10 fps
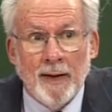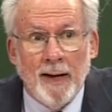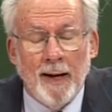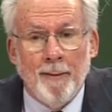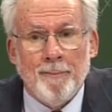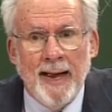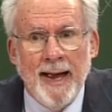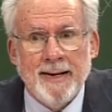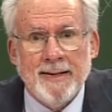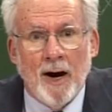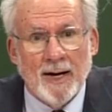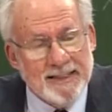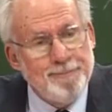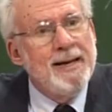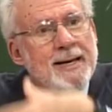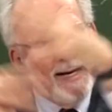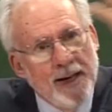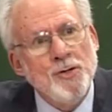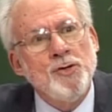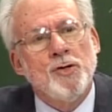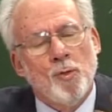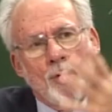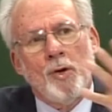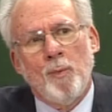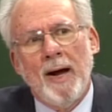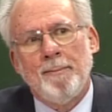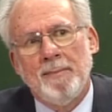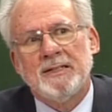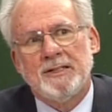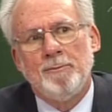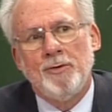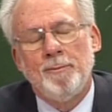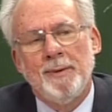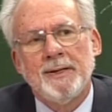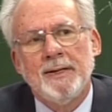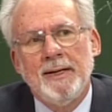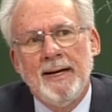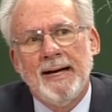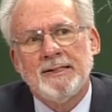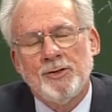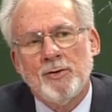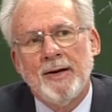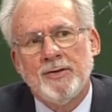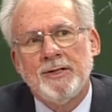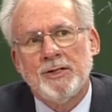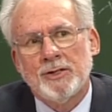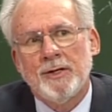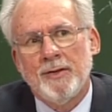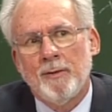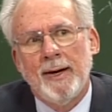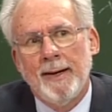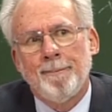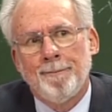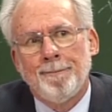uh, and are speaking into the worldwide Muslim movement as they try to discern the way.